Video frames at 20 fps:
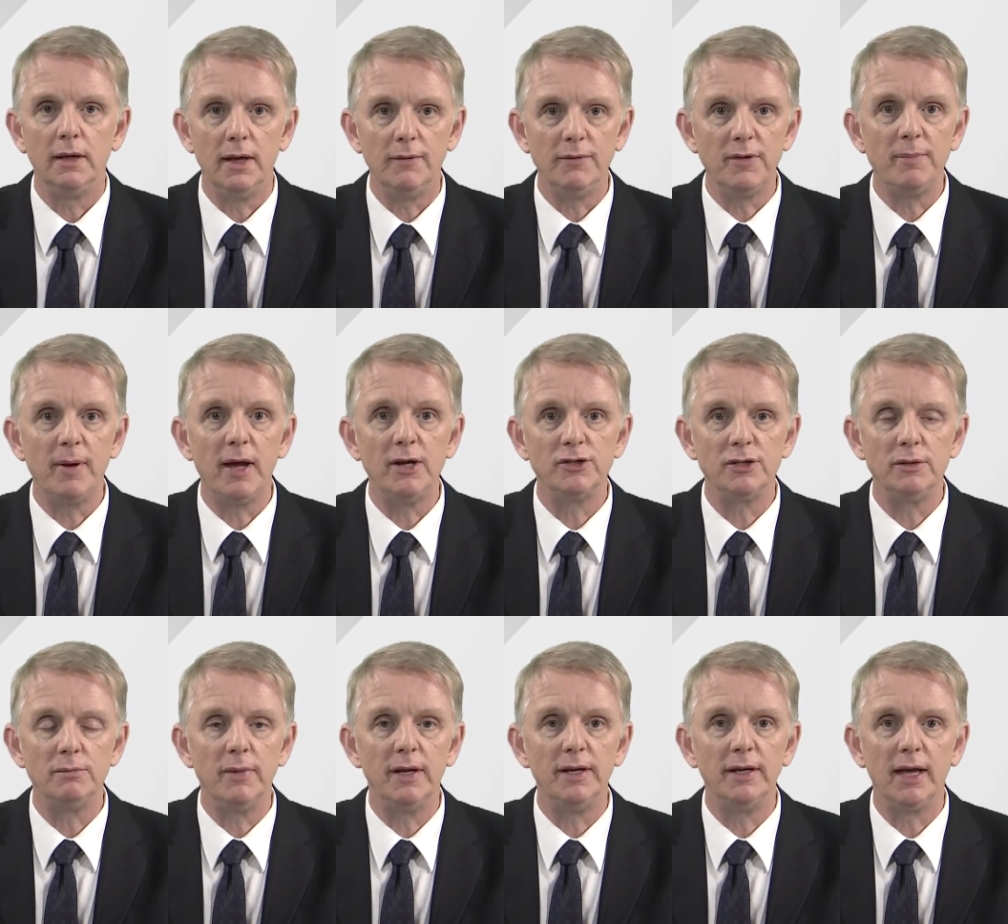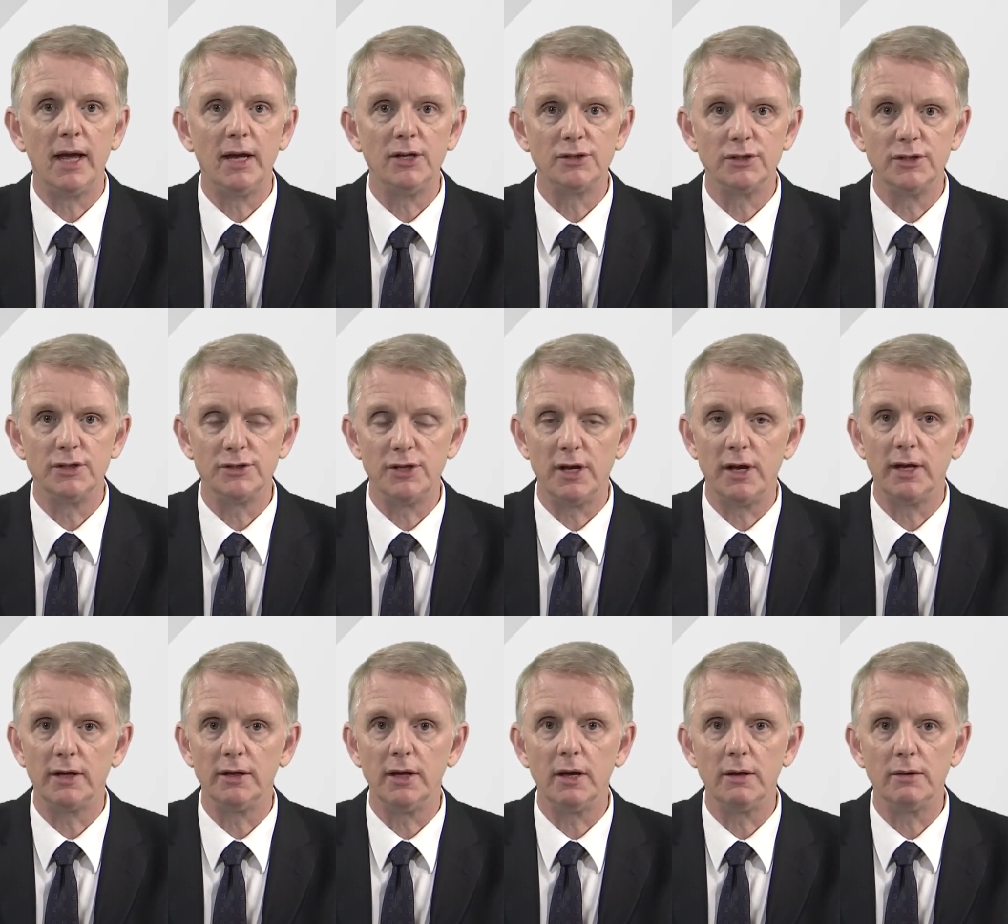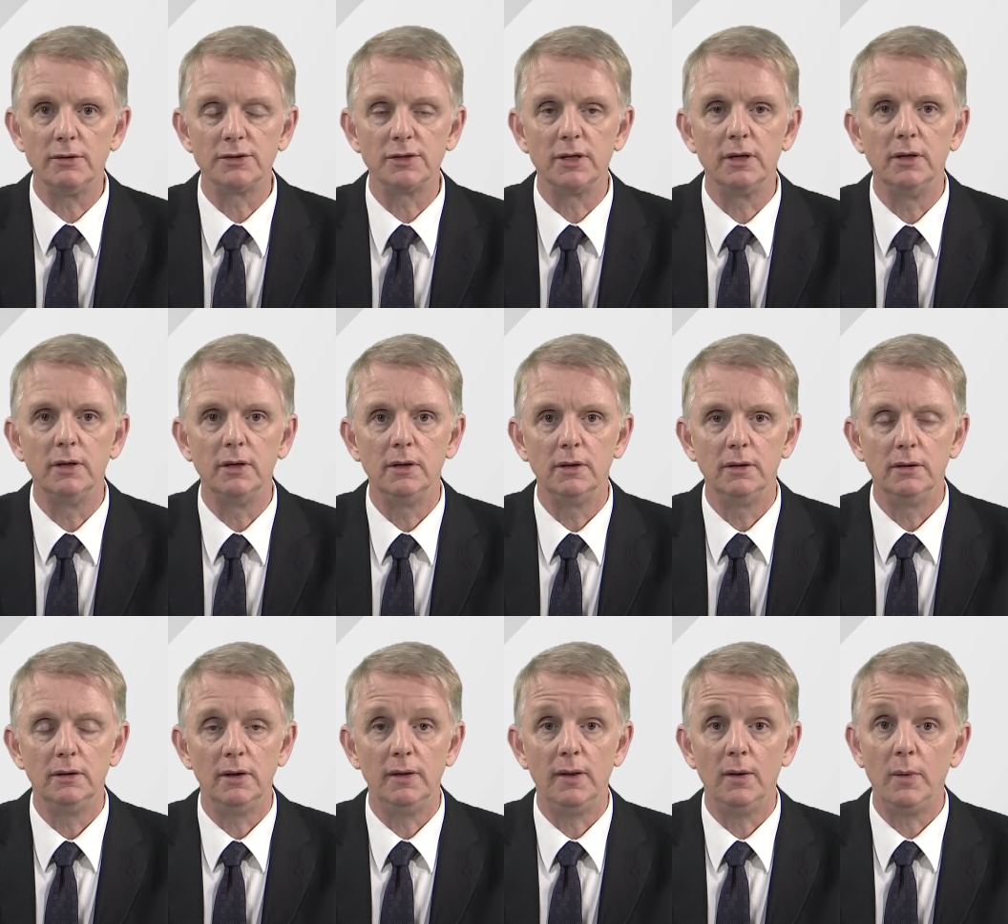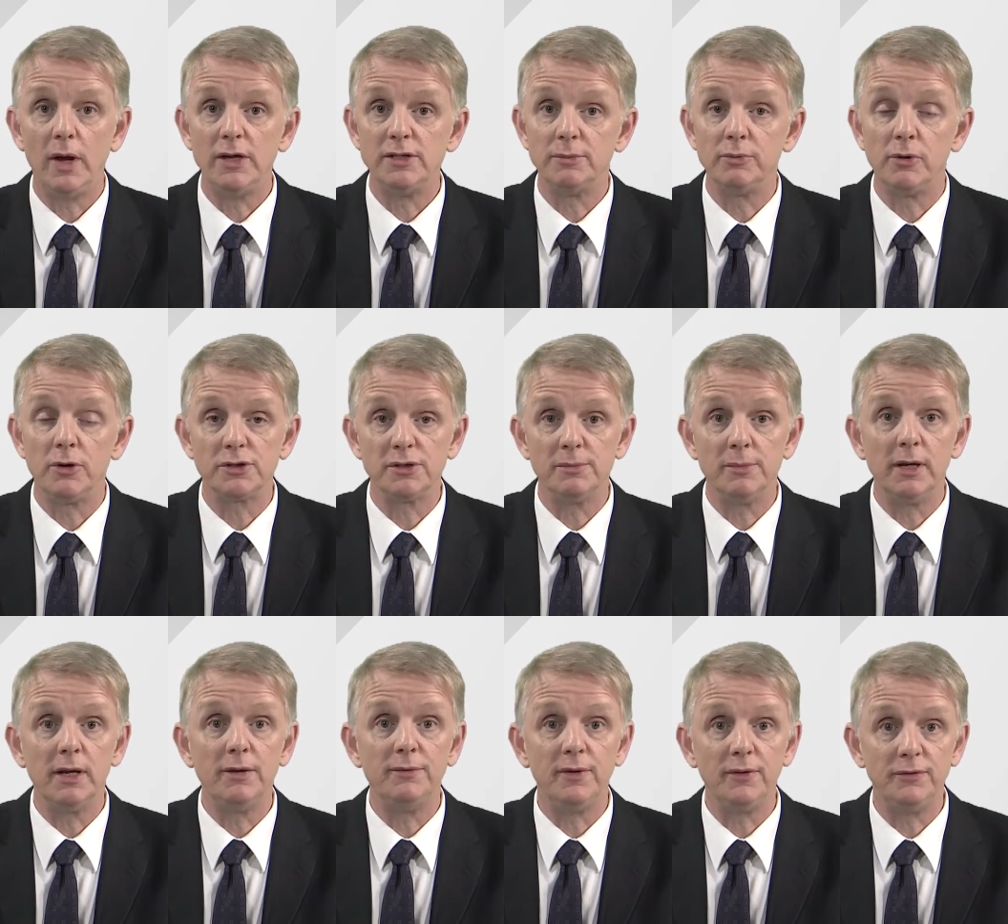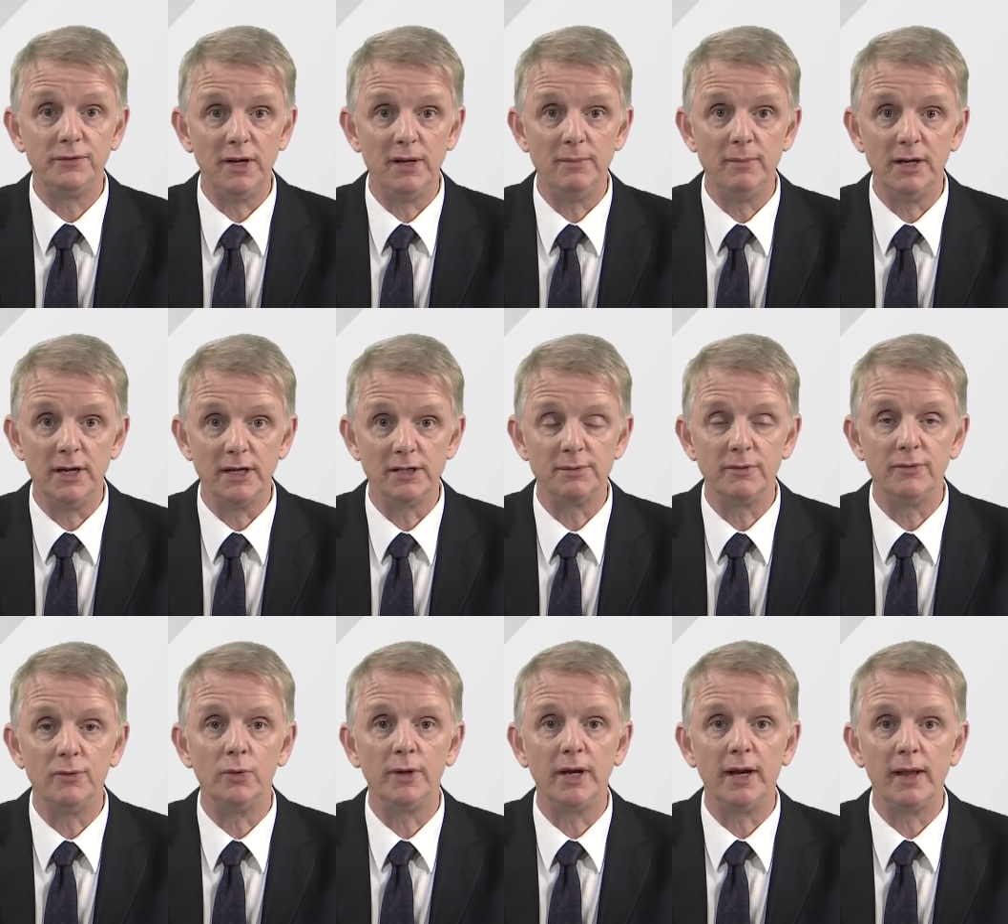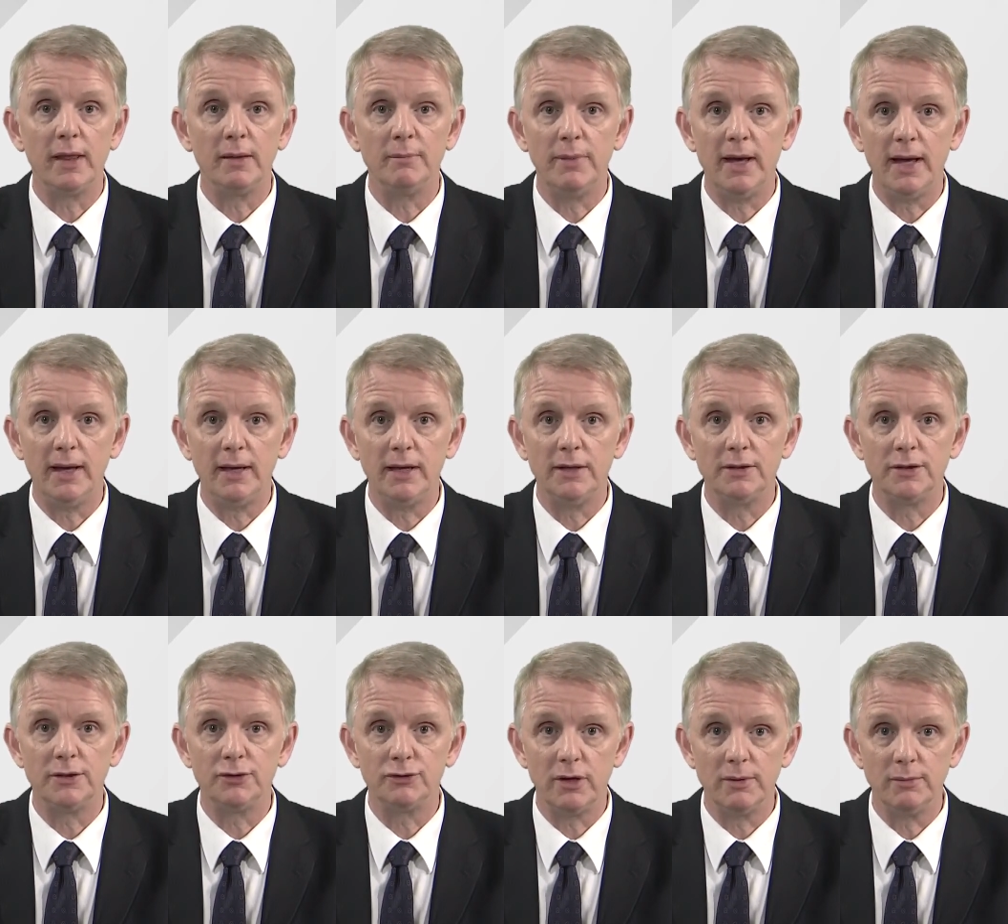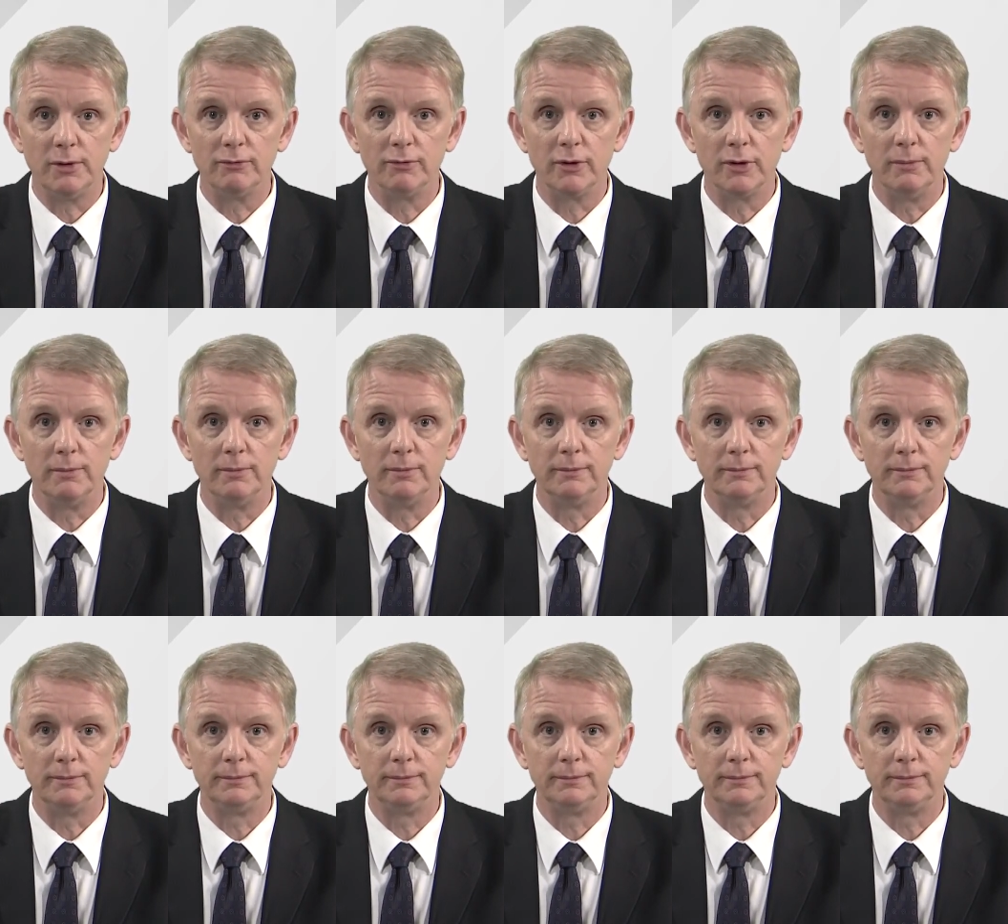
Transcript: give the patient medication as diagnosed, and then wait approximately 15 minutes before getting them back into the treatment room.